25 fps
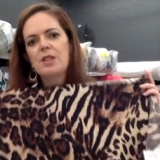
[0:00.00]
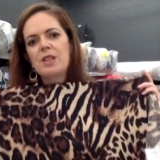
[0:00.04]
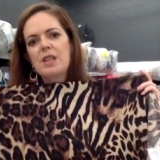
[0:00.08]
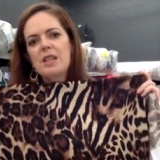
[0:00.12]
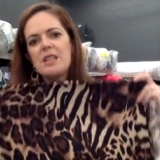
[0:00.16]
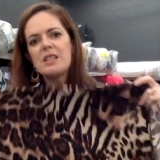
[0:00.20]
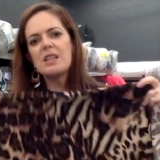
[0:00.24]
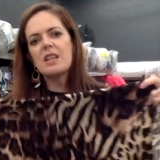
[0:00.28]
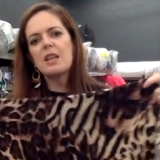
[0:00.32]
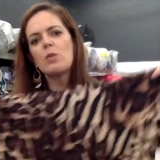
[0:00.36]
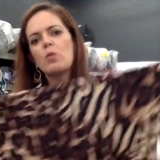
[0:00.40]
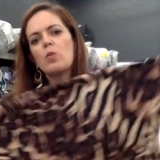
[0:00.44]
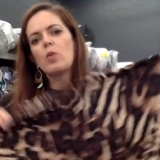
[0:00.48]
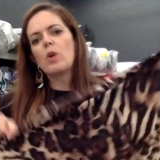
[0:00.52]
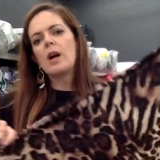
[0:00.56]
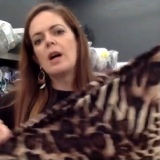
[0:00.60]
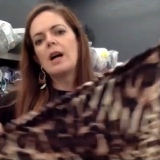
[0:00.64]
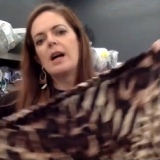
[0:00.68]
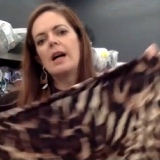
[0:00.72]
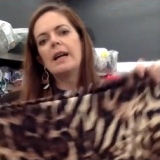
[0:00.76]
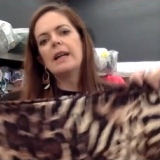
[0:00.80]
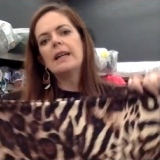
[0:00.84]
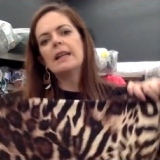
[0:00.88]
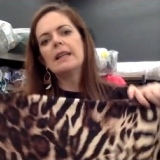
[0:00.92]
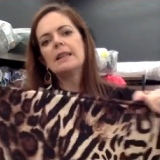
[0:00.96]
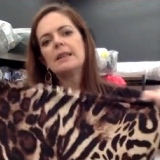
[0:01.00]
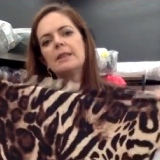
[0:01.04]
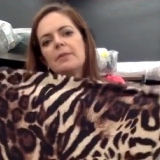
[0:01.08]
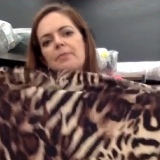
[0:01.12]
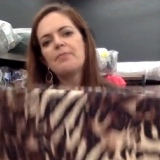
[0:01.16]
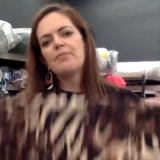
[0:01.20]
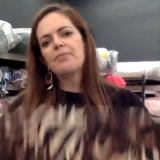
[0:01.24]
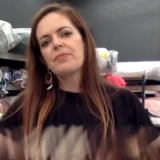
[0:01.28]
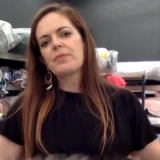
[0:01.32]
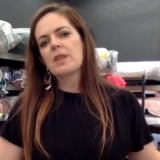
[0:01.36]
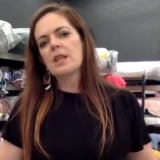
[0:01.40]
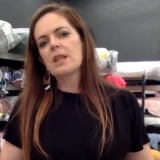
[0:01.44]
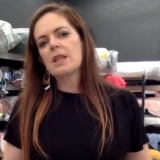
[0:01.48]
DTY
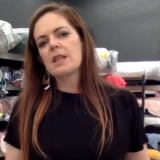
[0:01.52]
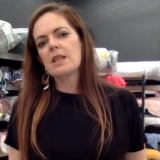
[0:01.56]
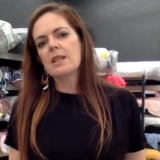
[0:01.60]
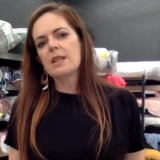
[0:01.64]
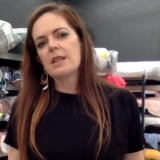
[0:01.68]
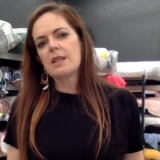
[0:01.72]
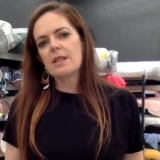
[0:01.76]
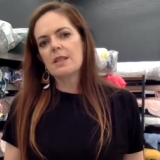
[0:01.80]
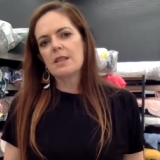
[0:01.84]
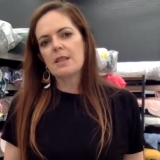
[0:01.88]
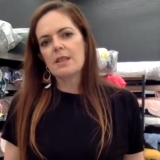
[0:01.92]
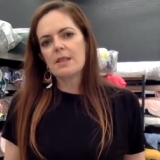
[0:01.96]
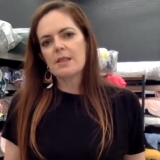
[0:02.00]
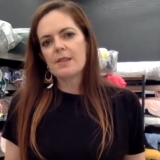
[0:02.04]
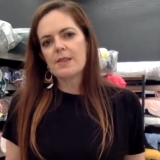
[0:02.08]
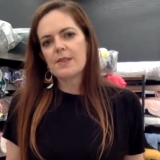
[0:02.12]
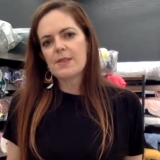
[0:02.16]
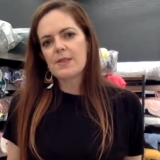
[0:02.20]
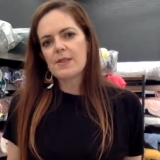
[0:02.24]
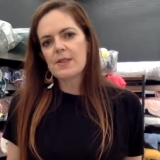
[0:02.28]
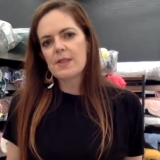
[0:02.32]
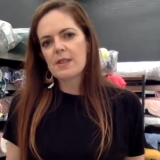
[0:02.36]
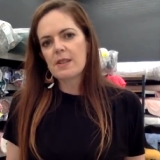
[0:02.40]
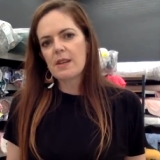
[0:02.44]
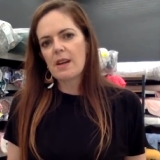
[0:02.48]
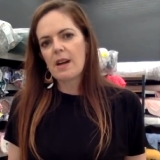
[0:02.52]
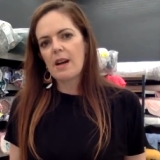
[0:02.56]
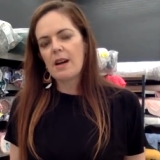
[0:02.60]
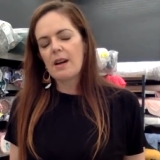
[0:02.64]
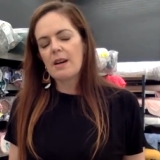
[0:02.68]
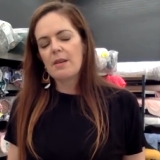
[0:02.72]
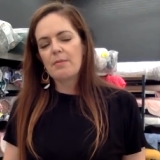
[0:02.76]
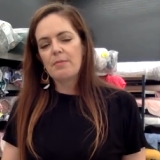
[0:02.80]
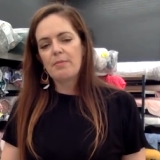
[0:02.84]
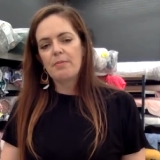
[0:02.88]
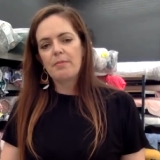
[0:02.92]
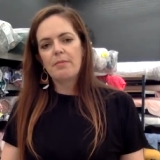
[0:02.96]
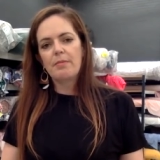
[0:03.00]
is
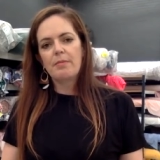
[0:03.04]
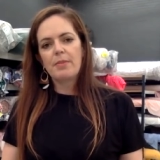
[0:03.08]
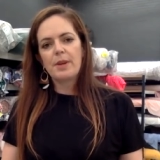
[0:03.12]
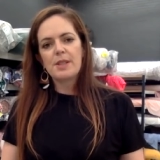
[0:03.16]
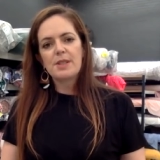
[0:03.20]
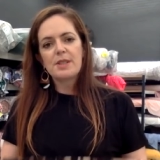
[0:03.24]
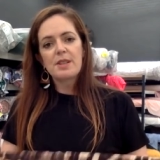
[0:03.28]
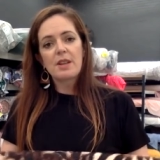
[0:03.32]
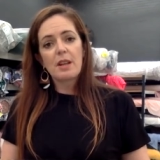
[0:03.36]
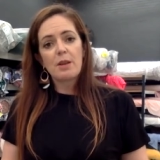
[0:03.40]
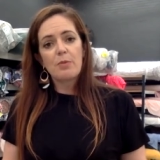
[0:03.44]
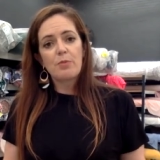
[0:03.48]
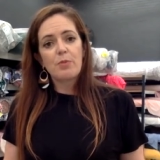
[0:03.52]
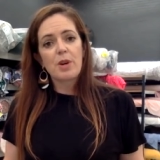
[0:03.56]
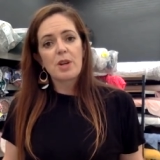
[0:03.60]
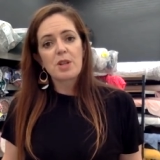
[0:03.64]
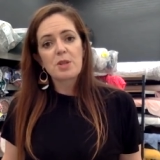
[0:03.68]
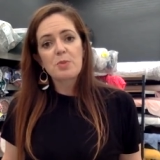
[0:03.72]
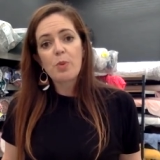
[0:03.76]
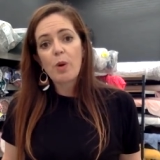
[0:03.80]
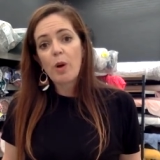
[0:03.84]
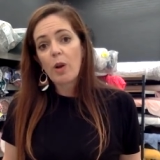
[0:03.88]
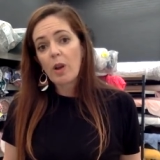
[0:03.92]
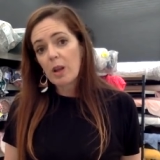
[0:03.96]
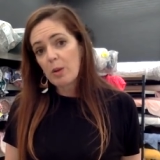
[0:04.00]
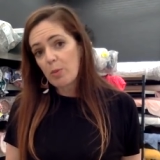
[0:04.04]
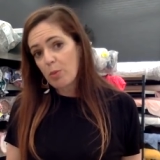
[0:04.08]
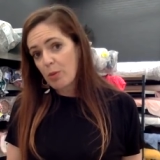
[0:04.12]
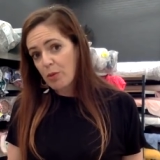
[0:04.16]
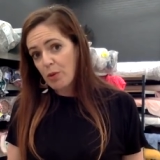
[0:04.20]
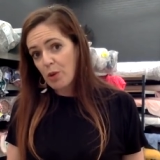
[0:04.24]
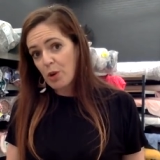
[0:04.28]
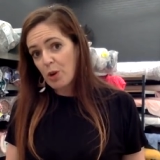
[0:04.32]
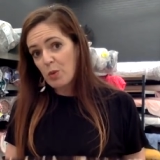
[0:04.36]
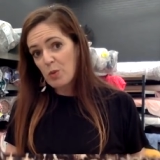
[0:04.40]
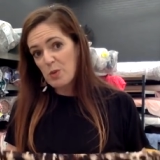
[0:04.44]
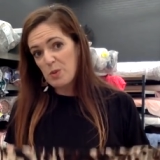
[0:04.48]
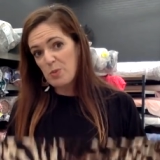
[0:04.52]
basically brushed poly
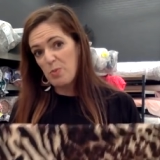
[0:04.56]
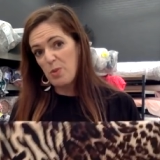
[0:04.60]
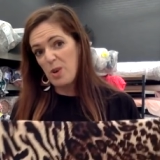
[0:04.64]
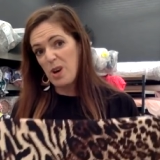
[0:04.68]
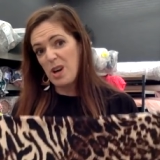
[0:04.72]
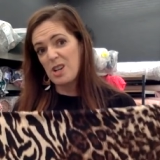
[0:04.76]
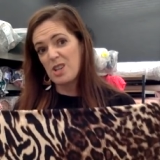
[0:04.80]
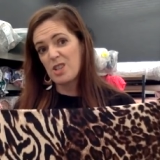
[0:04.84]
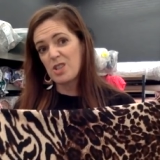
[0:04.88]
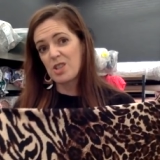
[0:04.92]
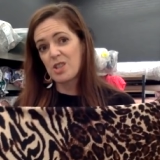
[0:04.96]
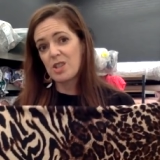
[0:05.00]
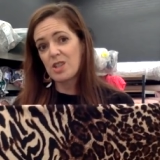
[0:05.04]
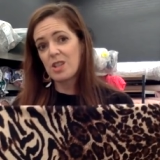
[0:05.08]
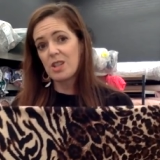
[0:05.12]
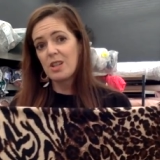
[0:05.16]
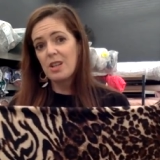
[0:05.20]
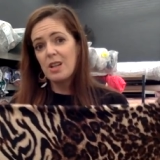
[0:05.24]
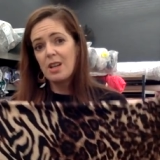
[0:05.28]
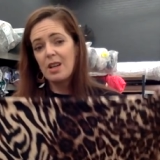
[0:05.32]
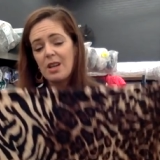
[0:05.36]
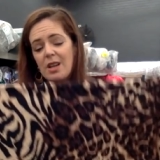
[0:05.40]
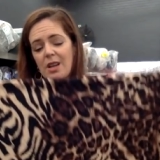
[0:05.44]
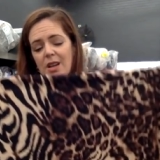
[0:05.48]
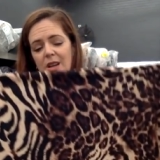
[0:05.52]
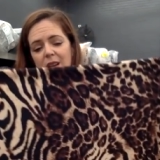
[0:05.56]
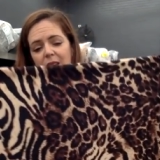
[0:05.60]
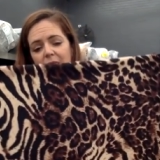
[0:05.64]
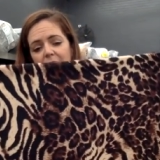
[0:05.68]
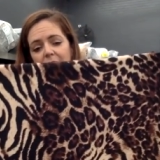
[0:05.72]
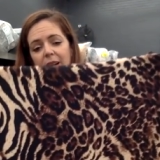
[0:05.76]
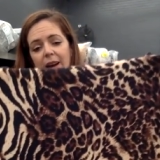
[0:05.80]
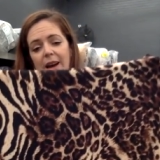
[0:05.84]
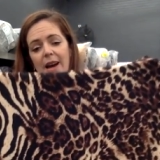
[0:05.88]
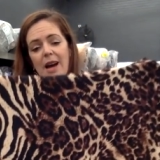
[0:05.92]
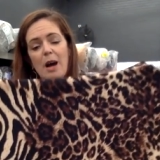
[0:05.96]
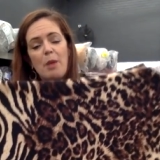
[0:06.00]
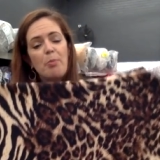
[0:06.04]
before it was brushed.
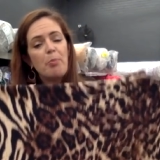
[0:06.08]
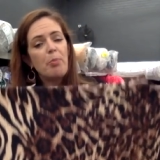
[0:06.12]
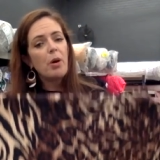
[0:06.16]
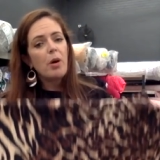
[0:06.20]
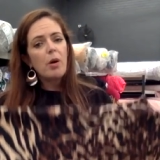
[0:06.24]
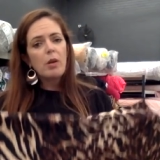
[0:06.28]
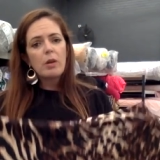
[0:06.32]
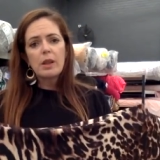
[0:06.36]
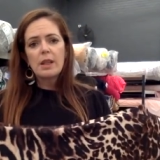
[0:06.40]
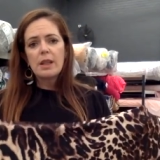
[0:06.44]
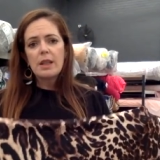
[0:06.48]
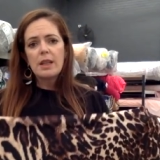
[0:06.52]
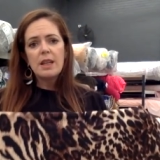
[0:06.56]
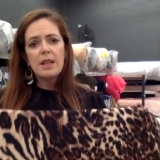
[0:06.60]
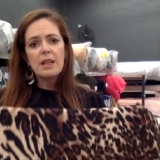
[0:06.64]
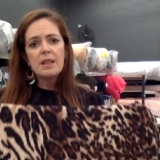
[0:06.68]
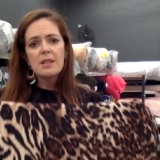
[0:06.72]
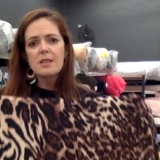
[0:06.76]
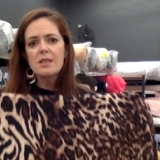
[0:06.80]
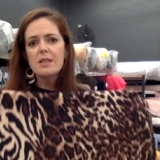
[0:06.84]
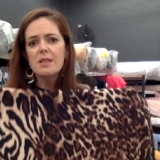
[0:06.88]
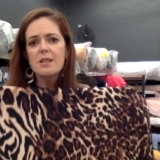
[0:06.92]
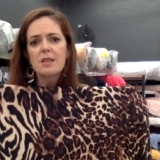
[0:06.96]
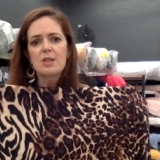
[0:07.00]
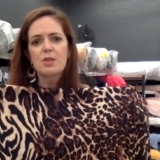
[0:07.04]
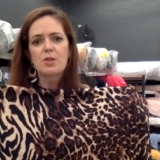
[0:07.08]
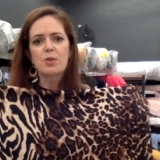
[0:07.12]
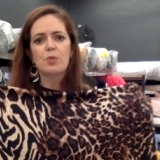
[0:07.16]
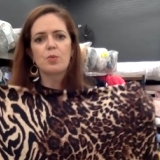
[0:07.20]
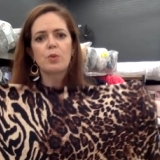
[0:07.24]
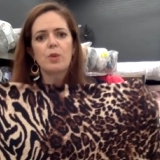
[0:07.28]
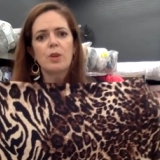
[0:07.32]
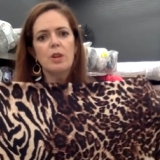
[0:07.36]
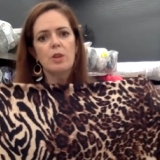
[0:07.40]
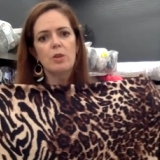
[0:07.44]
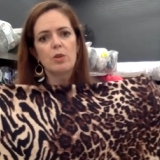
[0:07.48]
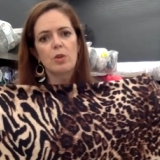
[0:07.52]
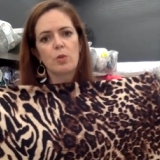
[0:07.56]
A Pulley Knit is a
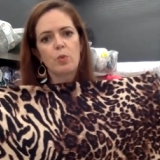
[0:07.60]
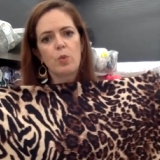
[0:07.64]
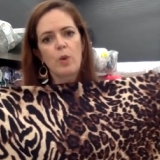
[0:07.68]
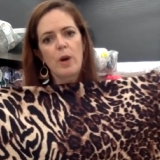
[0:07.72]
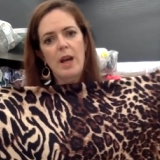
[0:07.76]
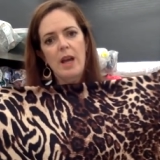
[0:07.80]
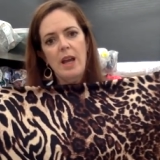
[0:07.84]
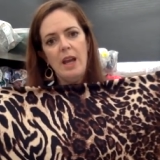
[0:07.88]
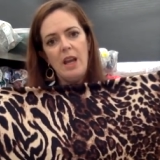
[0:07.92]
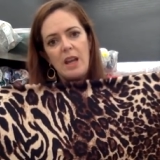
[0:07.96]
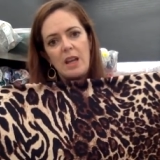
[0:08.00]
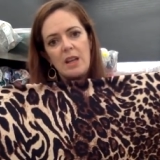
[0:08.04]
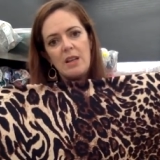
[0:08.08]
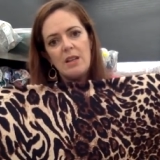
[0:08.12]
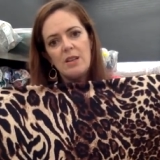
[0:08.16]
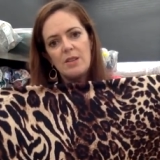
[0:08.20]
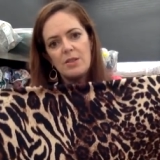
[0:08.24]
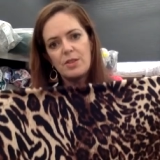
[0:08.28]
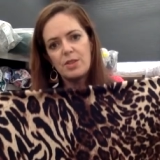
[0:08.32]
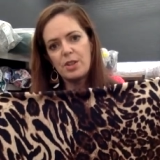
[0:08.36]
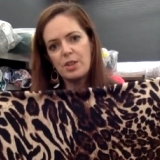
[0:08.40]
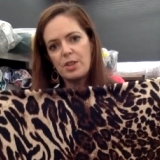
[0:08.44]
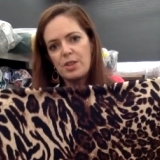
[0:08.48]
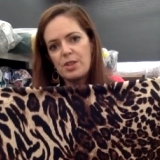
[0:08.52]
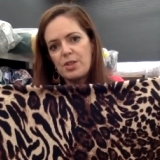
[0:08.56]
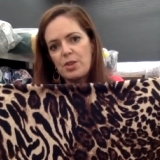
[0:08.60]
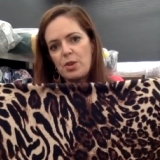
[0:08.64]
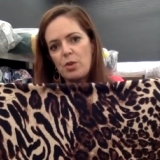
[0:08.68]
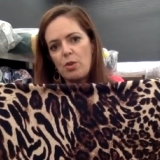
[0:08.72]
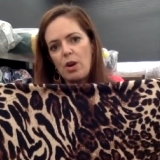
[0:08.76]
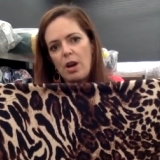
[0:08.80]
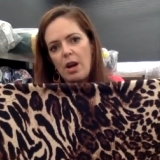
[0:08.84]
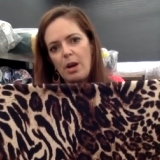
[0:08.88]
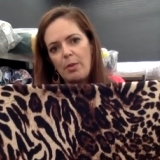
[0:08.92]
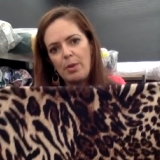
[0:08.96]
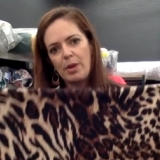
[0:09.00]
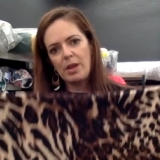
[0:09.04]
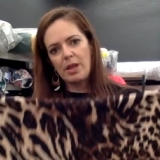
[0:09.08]
really good way to
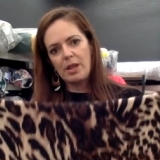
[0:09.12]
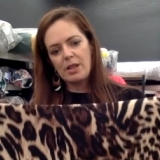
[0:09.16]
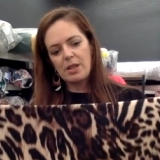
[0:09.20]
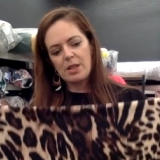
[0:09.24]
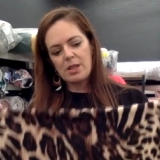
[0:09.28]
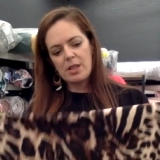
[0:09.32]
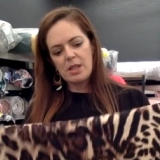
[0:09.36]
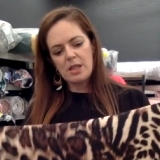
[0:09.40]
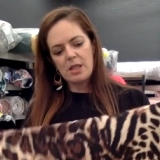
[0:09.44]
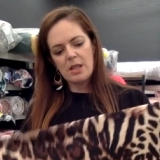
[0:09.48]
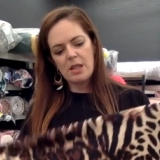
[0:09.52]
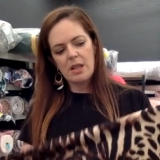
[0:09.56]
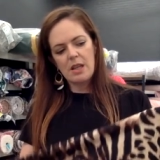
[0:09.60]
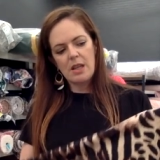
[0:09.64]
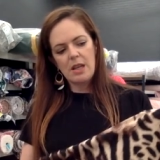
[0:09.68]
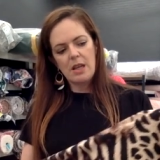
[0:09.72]
describe it.